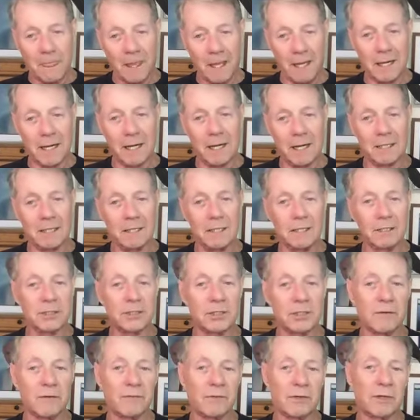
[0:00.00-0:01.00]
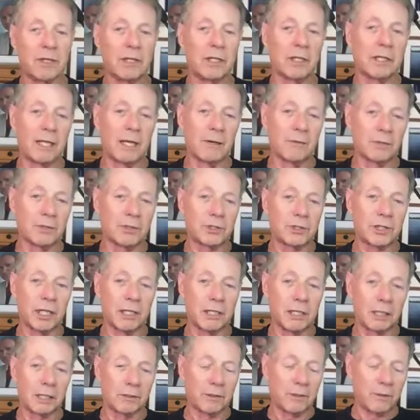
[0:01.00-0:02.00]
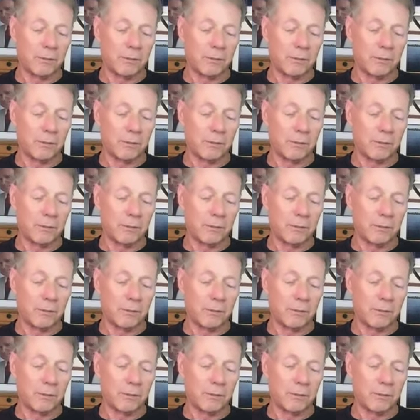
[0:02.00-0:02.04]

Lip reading: in 1970, and that was Cellular